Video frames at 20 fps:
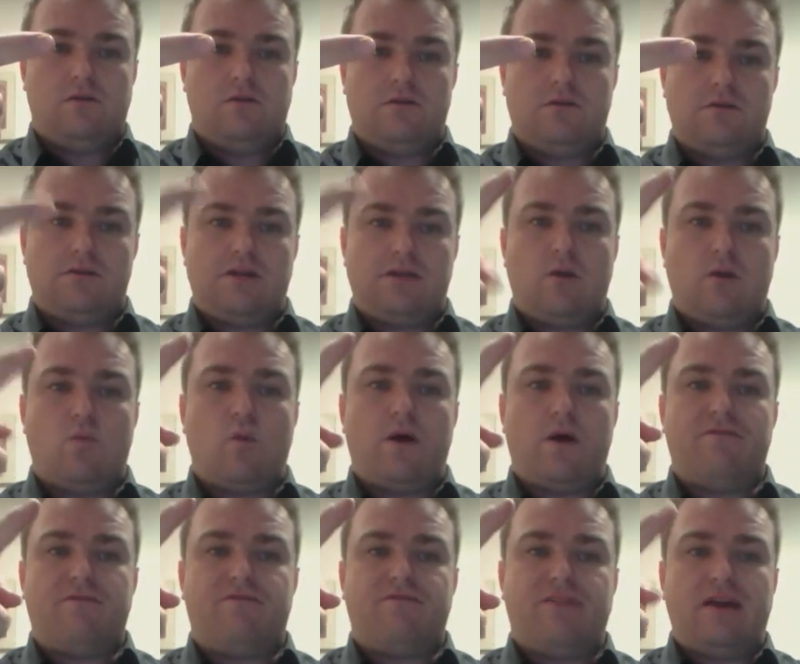say,
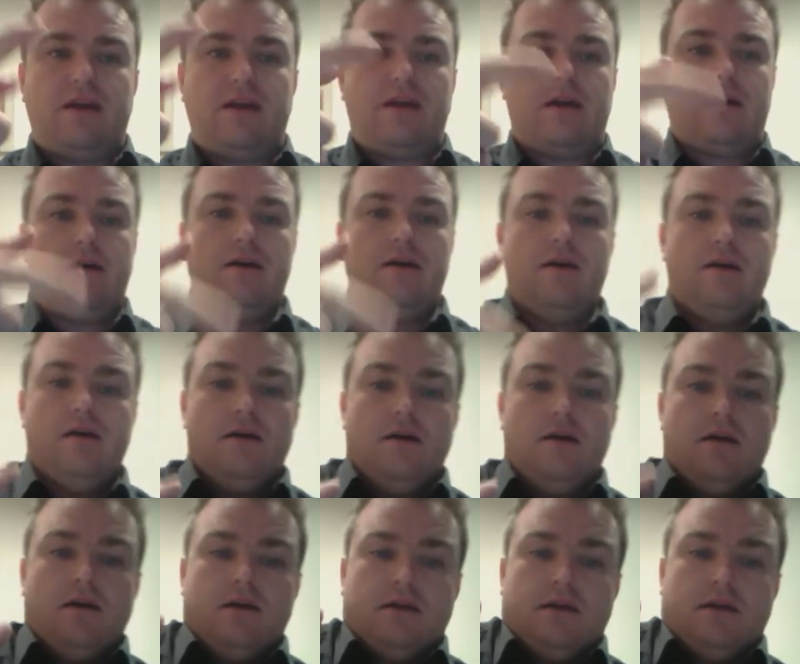one finger
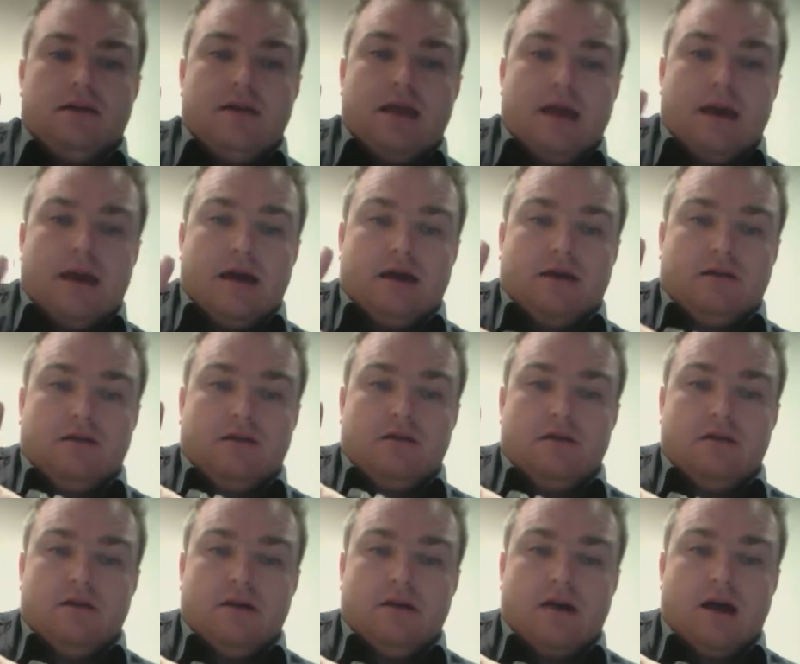down
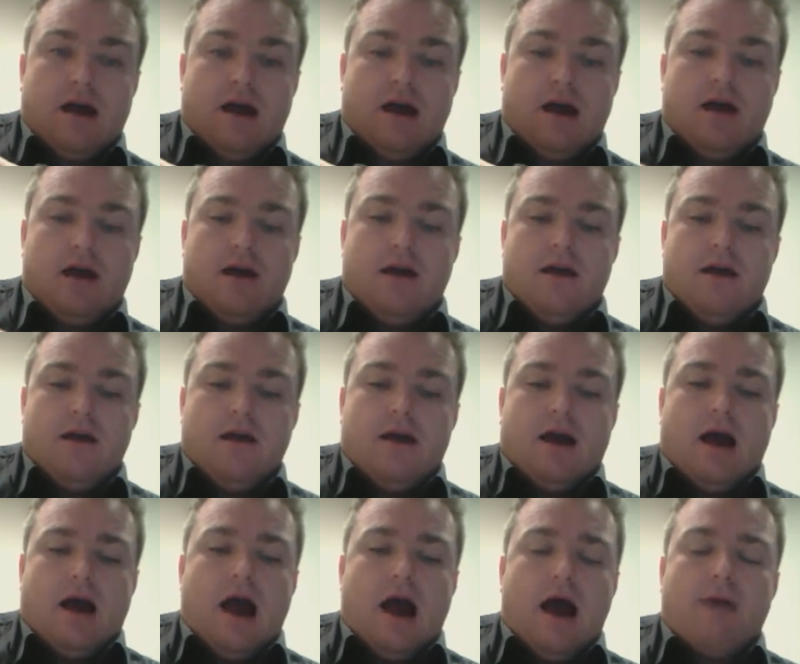
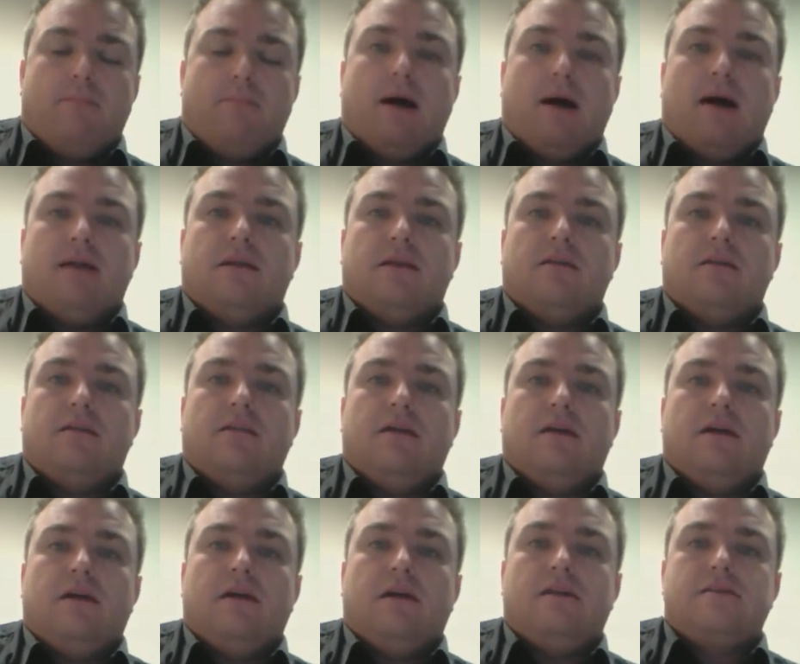up under
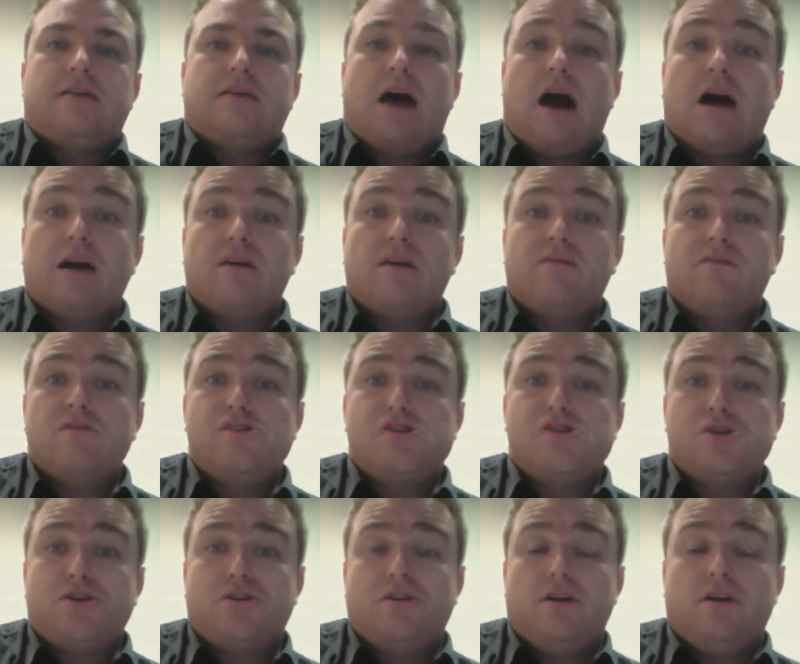the tongue of the
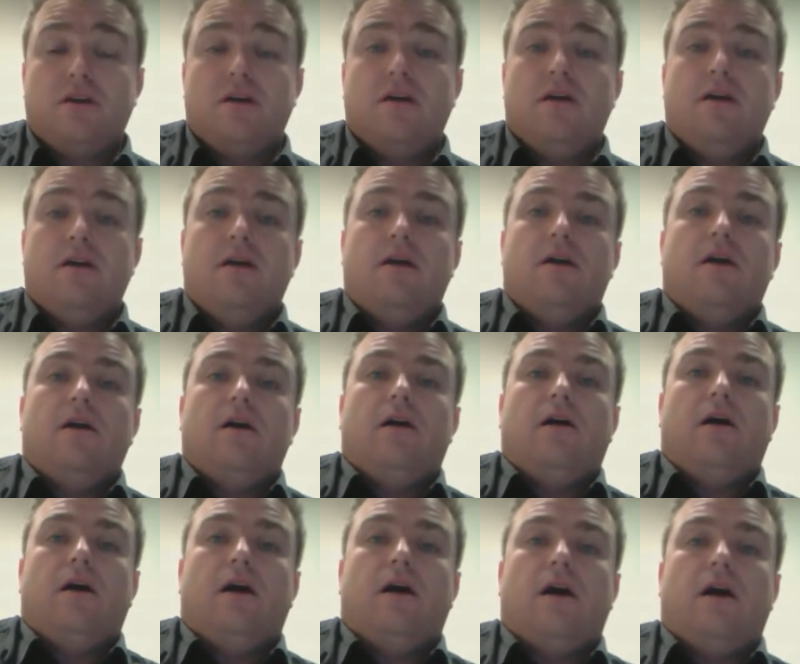shoe
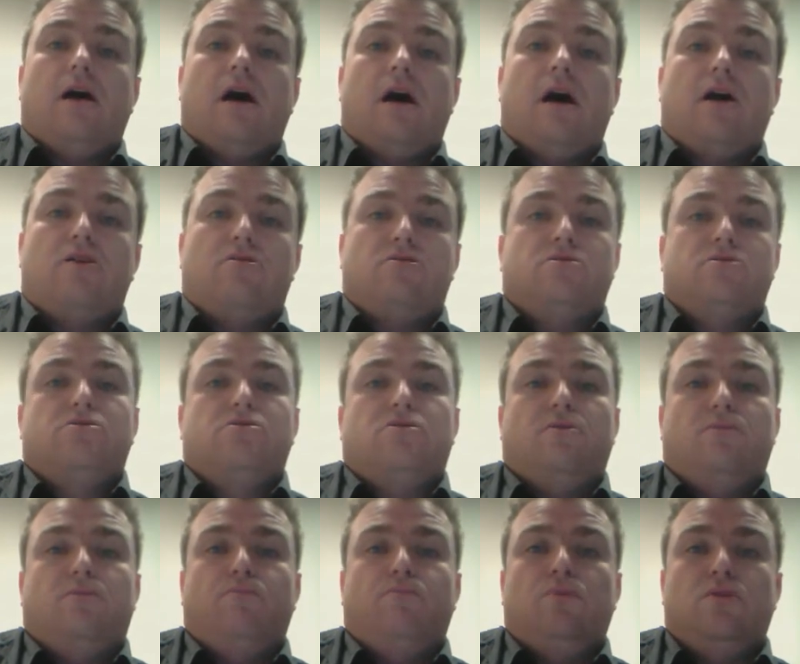across
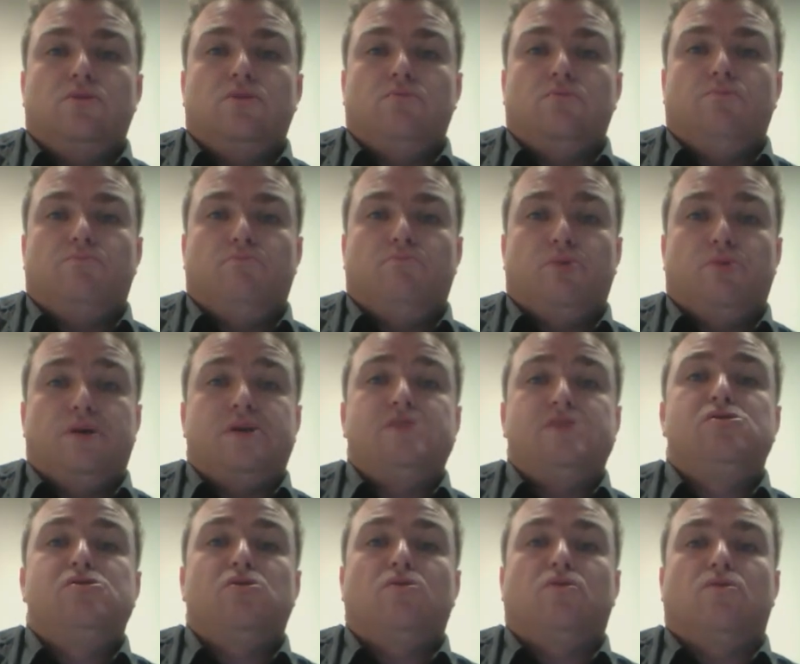the
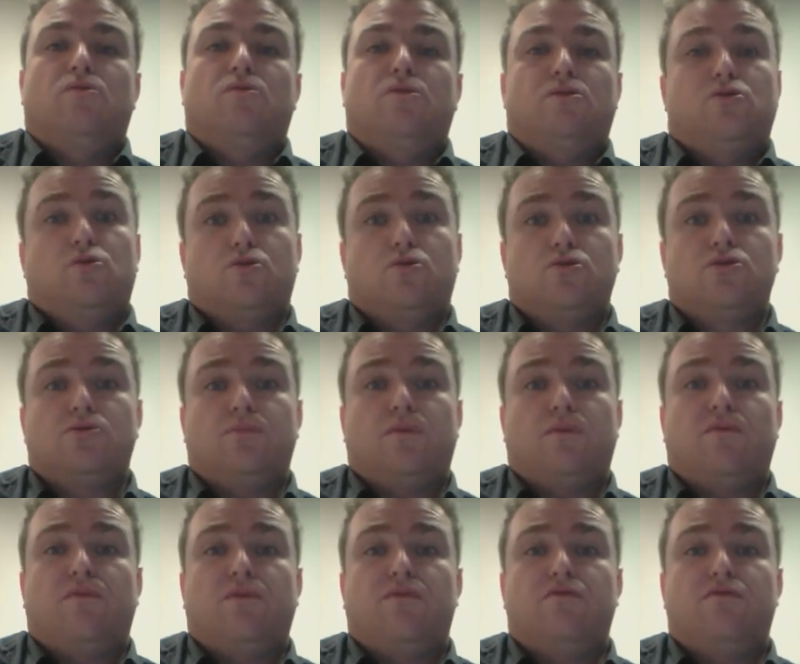bridge or the dorsum
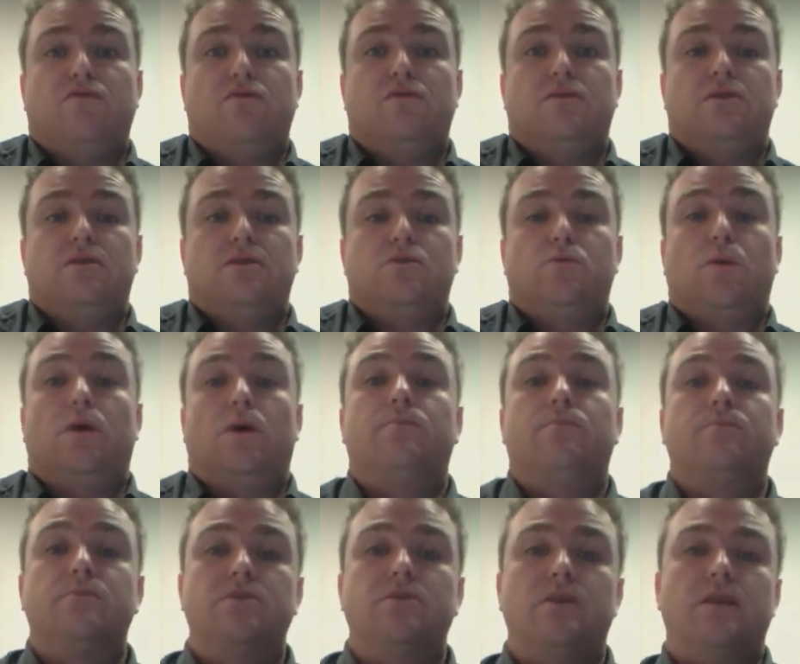of your foot as well.
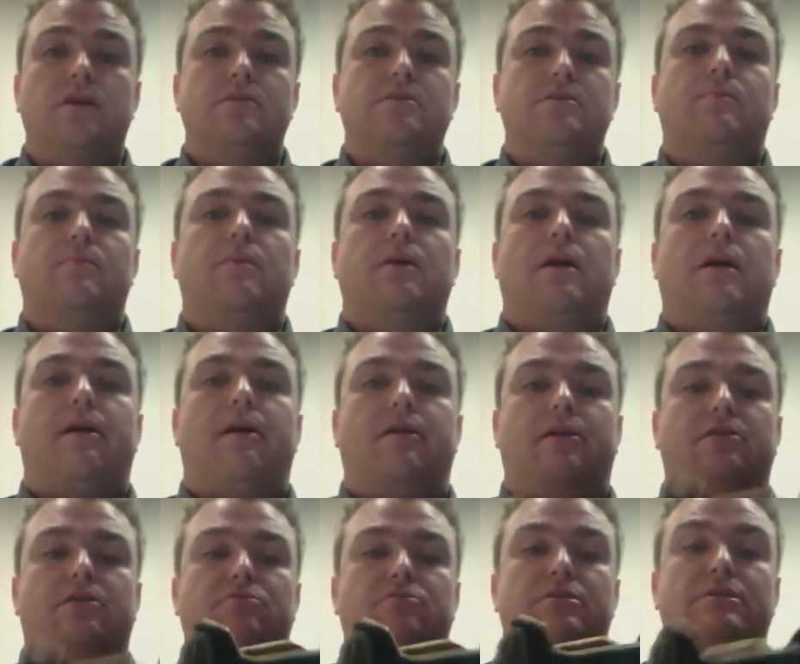So there's some of the
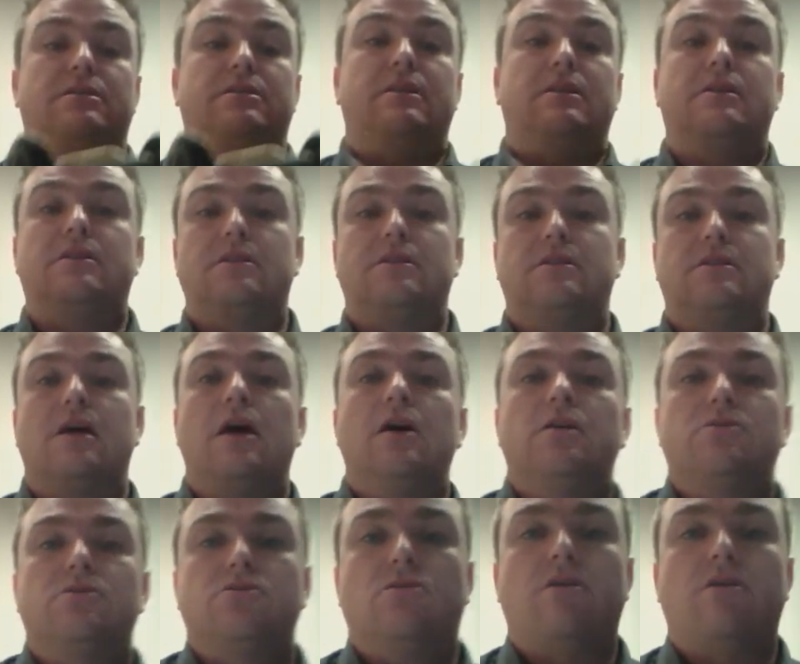characteristics. So I'll